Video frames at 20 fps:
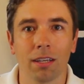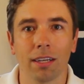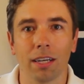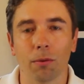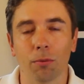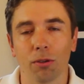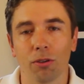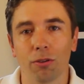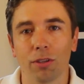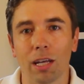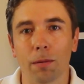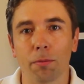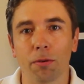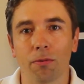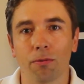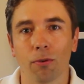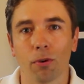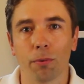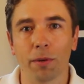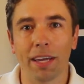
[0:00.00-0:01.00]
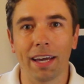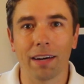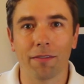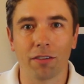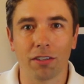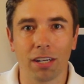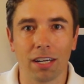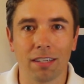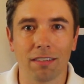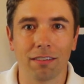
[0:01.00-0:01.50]
and we'll do that before we
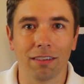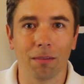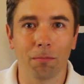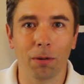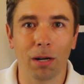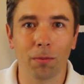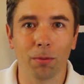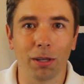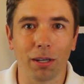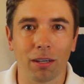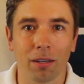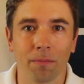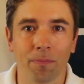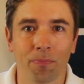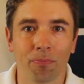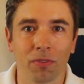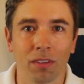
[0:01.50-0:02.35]
advertise to the public.